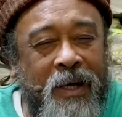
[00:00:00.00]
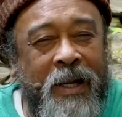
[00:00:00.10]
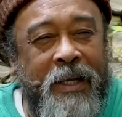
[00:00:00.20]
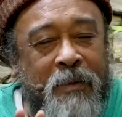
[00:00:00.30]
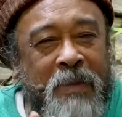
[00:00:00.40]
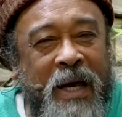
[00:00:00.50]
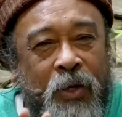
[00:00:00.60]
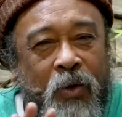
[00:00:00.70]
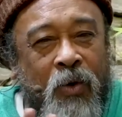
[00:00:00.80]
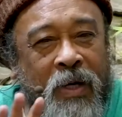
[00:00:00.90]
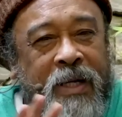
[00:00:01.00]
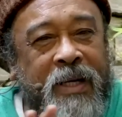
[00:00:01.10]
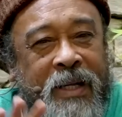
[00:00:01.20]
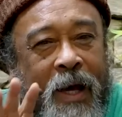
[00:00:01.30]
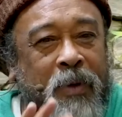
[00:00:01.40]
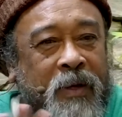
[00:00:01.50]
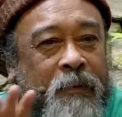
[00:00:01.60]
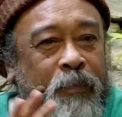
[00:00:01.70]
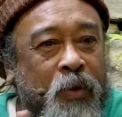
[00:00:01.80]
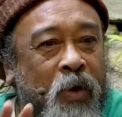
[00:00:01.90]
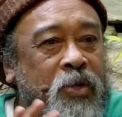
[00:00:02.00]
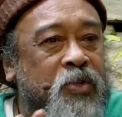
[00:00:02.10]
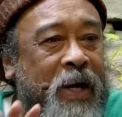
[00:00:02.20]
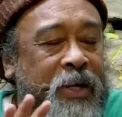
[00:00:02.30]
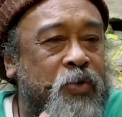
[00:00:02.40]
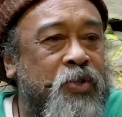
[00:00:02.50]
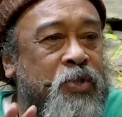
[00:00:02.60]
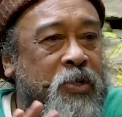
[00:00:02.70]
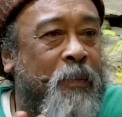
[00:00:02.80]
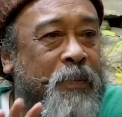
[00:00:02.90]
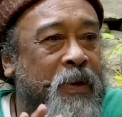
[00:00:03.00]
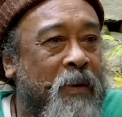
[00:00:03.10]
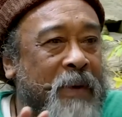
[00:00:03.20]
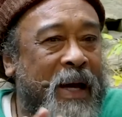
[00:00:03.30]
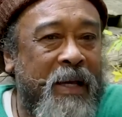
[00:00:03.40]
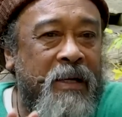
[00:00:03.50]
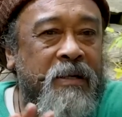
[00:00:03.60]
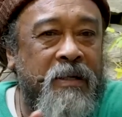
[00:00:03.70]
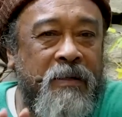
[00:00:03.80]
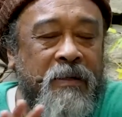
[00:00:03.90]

Let the mind go, let it happen. Don't try to stop your mind.